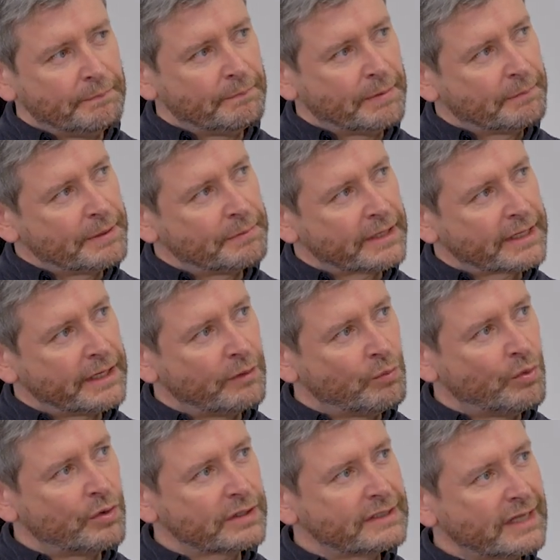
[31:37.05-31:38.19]
But people are kind of
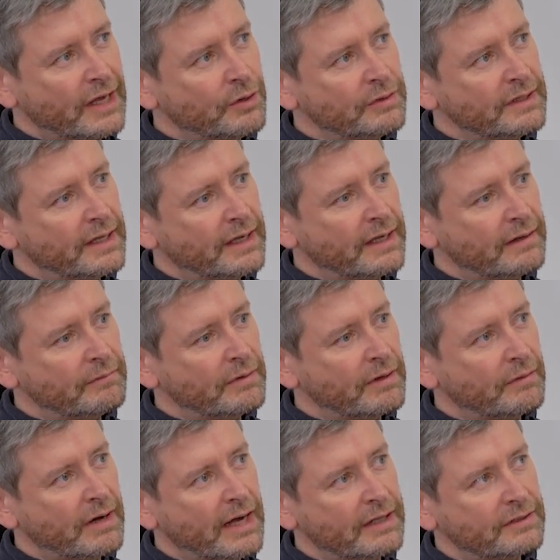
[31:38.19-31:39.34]
worn down that,
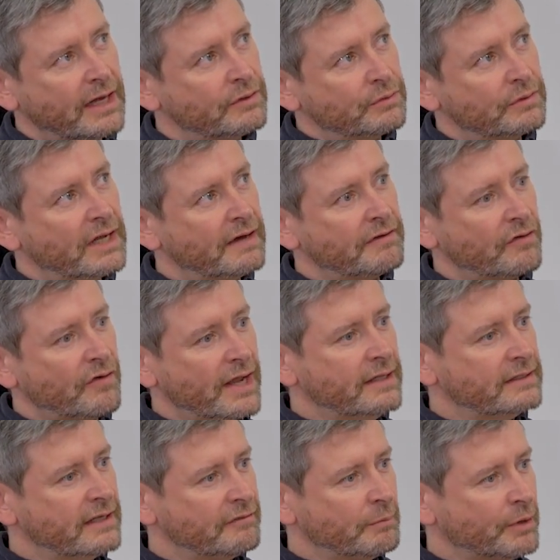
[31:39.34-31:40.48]
well, I don't have a right
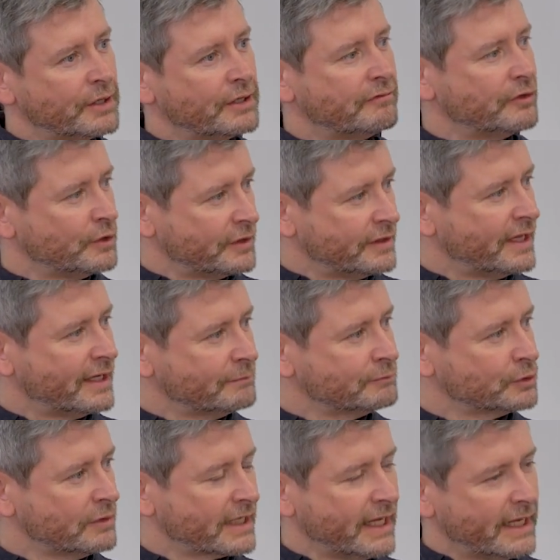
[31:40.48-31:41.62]
to have a point of view on that.
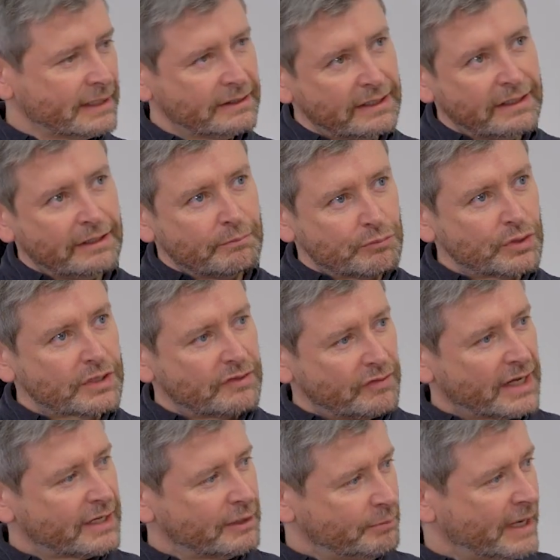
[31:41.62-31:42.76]
So again, broken
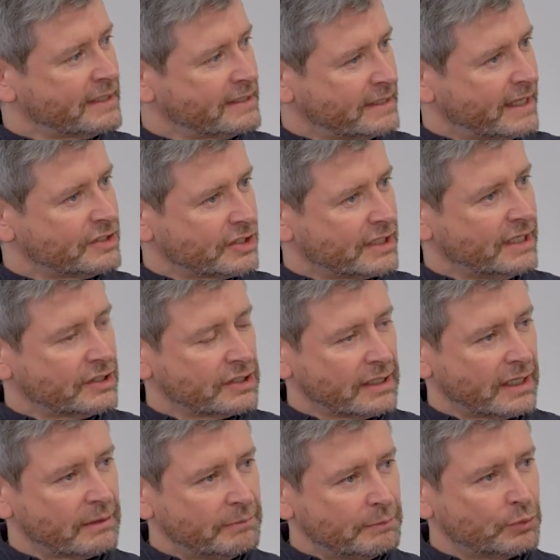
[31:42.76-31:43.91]
record, back to the education,
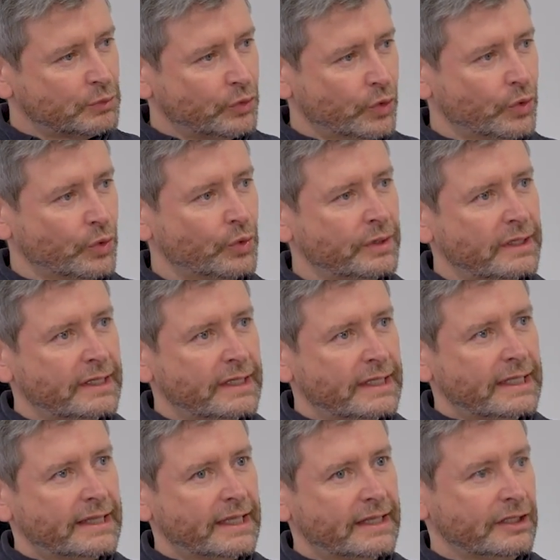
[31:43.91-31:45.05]
letting people know
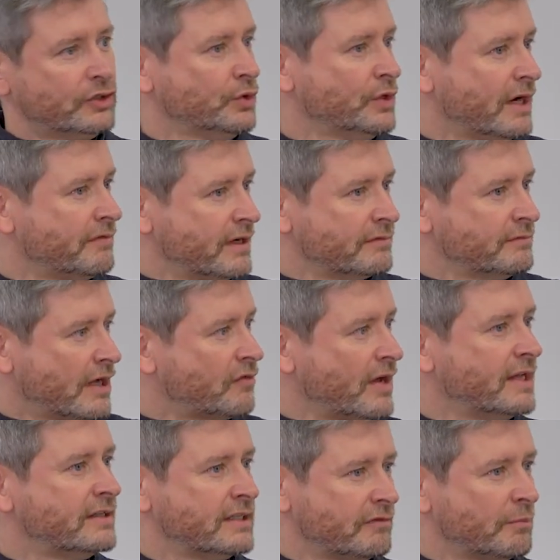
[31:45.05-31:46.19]
that they do have a
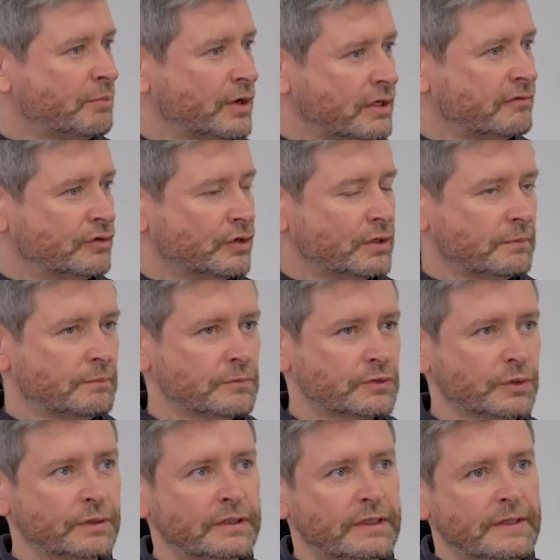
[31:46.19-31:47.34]
right to have a point of view.
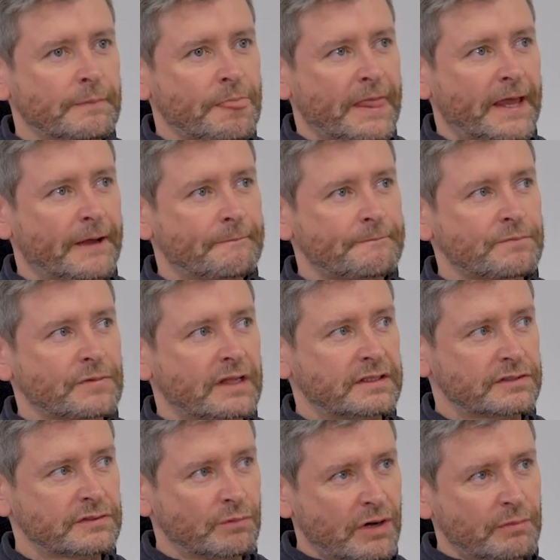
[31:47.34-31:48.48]
So
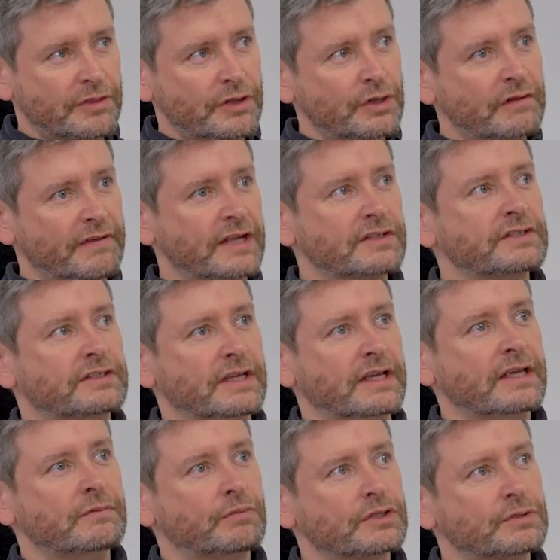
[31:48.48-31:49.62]
did some work with a
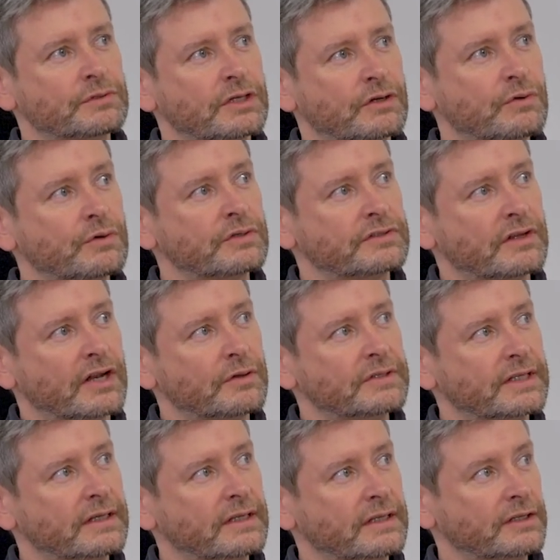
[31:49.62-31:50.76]
university, which was a course
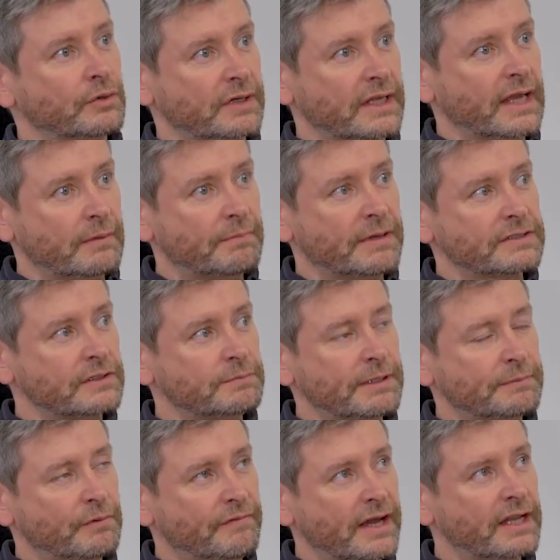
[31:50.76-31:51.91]
around getting business
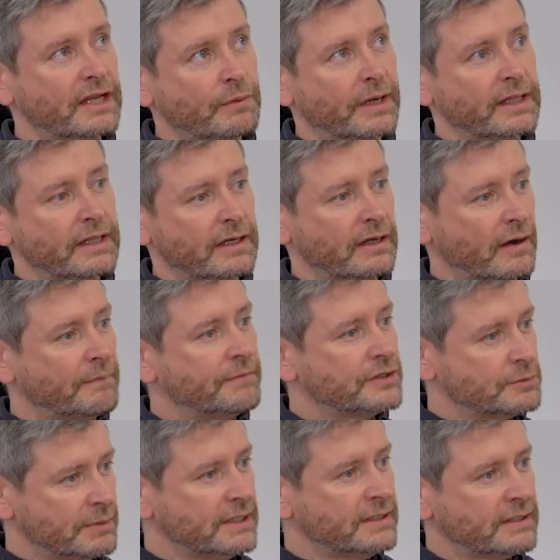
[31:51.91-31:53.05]
people very quickly up to
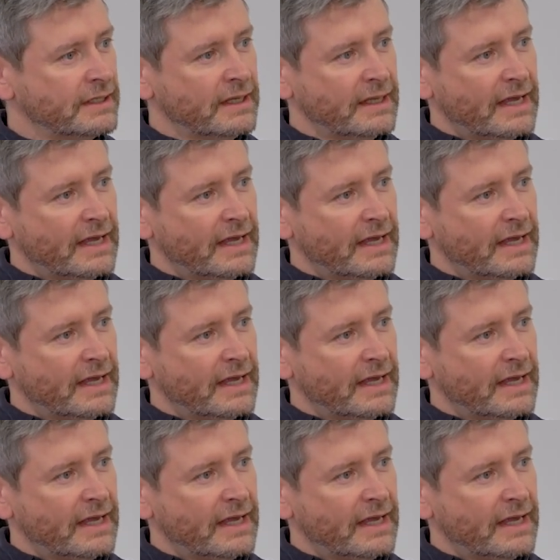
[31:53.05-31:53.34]
speed.